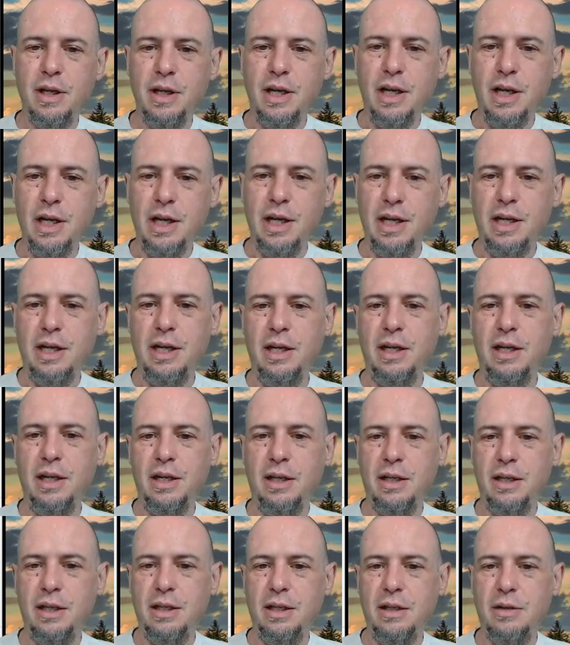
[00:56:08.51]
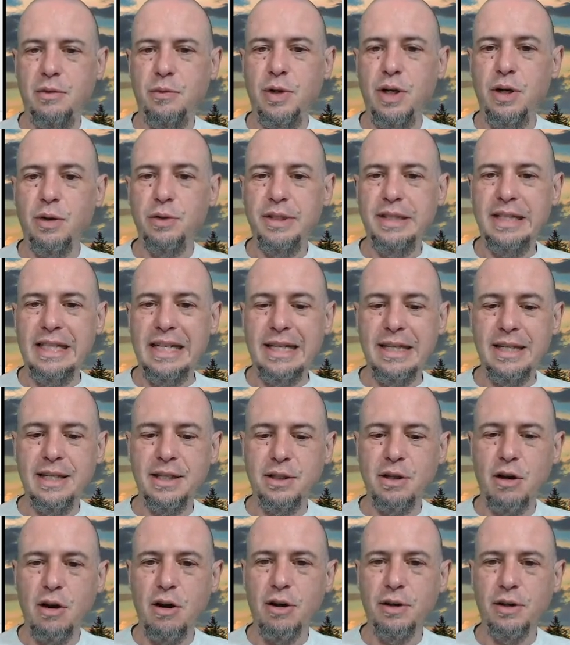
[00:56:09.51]
Uh, we don't see this
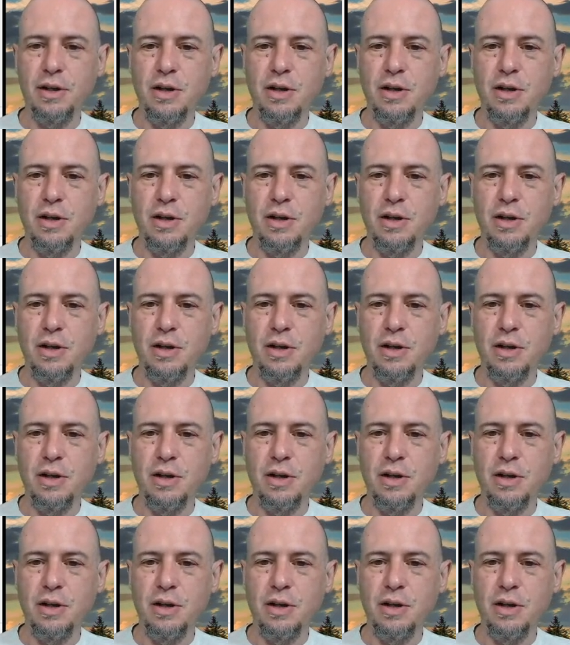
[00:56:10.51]
hard